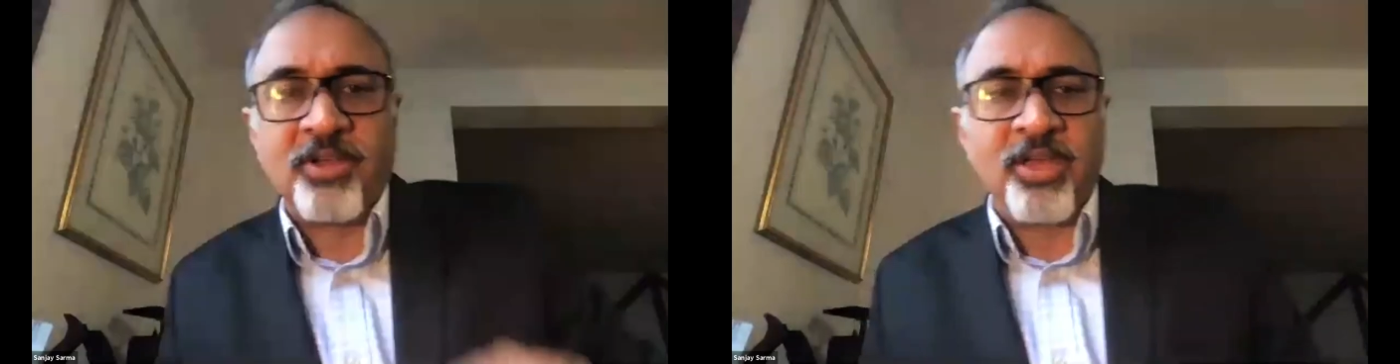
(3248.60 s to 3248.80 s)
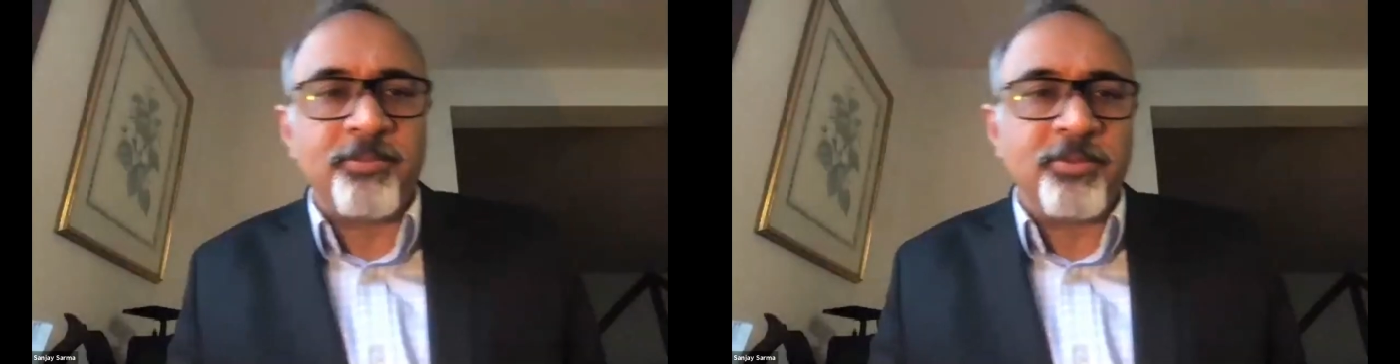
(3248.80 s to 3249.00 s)

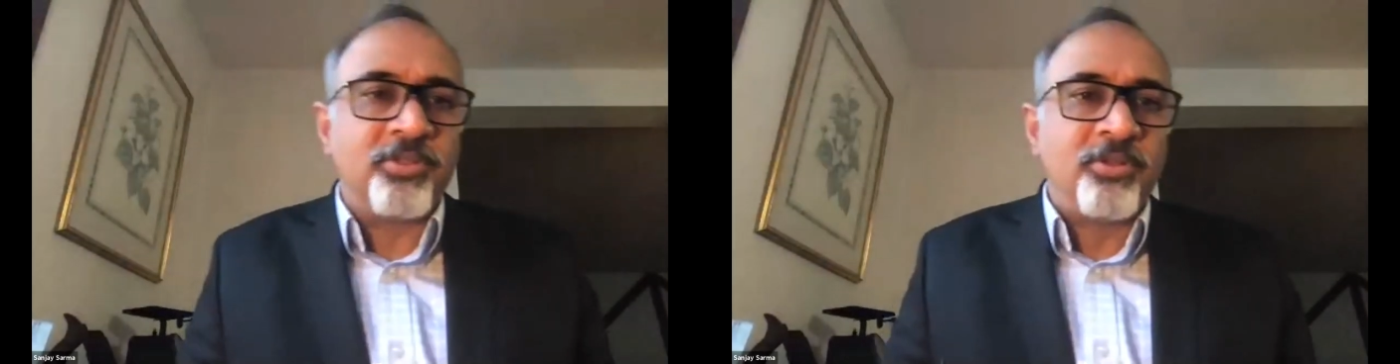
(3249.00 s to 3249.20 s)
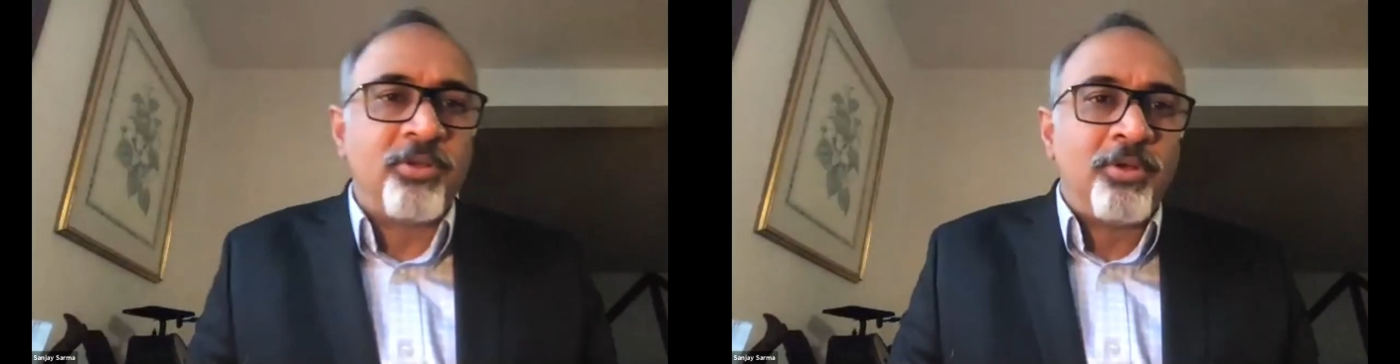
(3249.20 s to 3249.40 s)
campus,
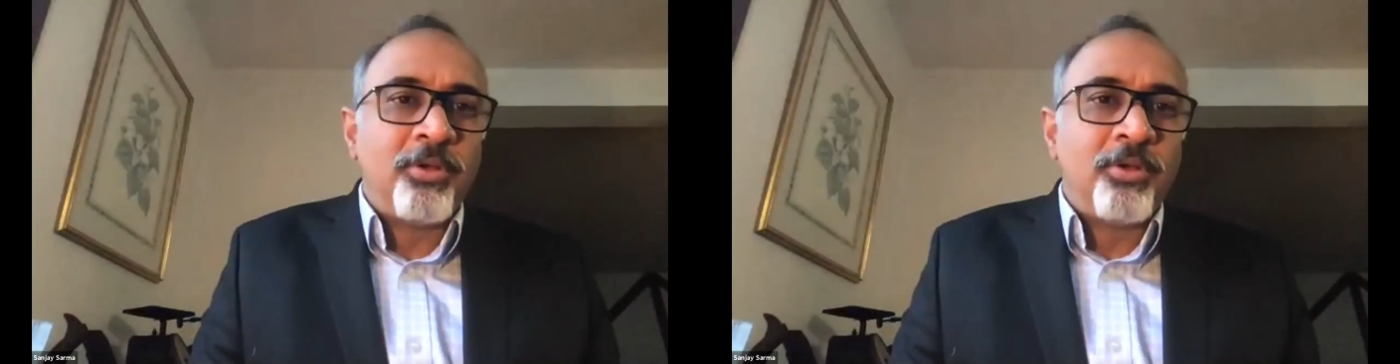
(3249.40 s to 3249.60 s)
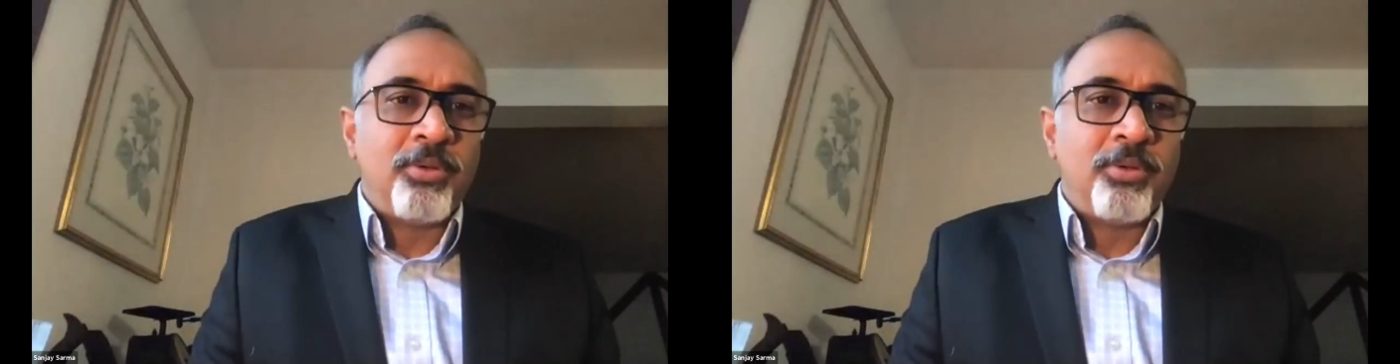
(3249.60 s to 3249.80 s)

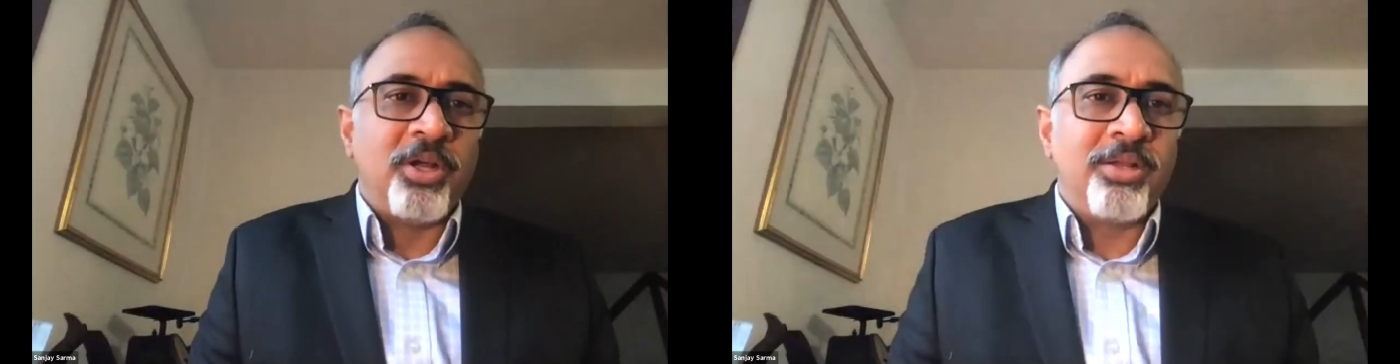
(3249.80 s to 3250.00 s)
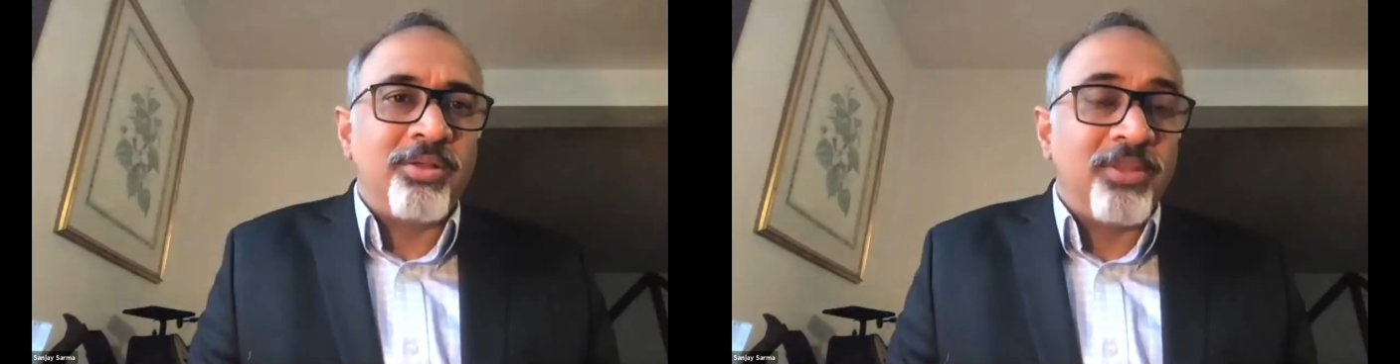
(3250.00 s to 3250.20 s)

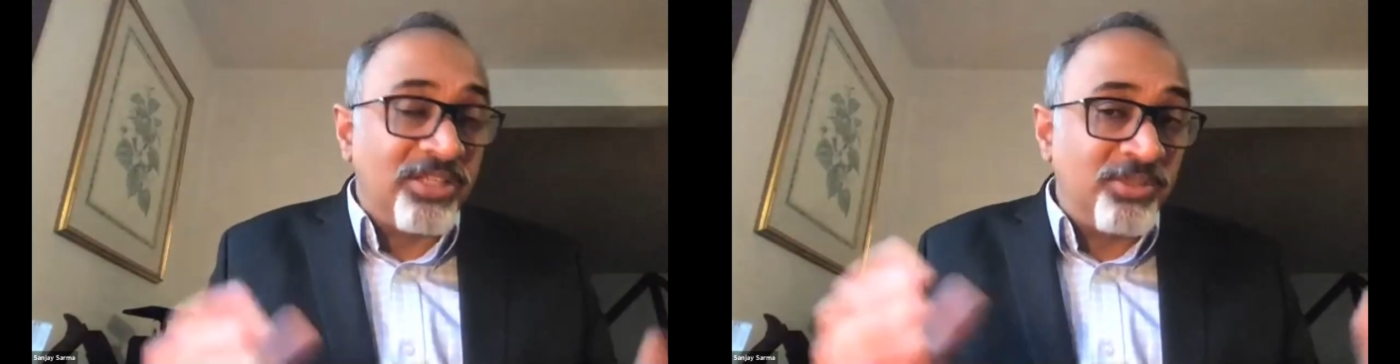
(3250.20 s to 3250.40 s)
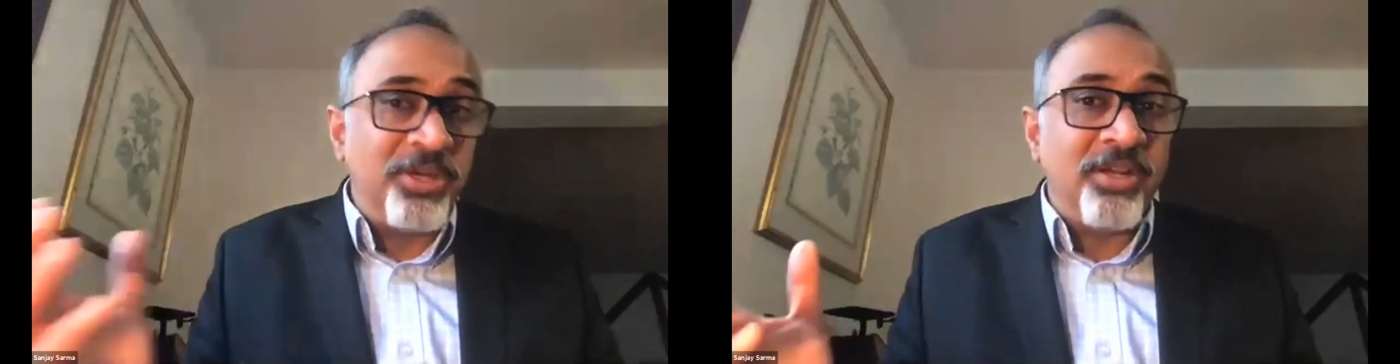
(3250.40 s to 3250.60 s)
right?
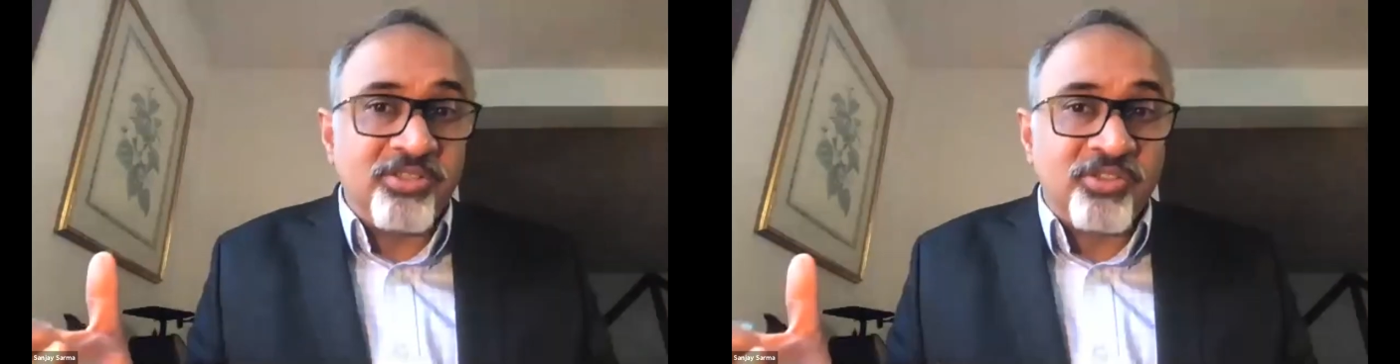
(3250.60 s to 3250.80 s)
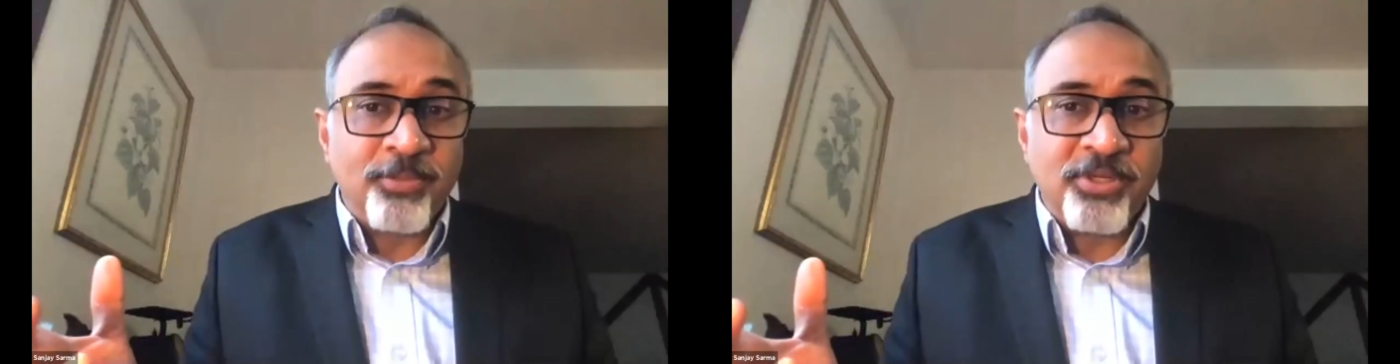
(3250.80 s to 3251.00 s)
That's pretty
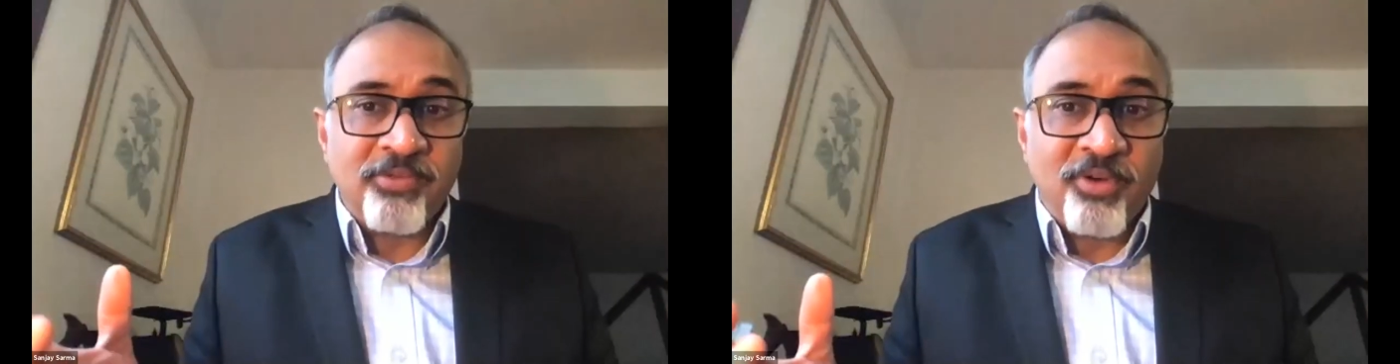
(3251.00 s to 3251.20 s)
disruptive.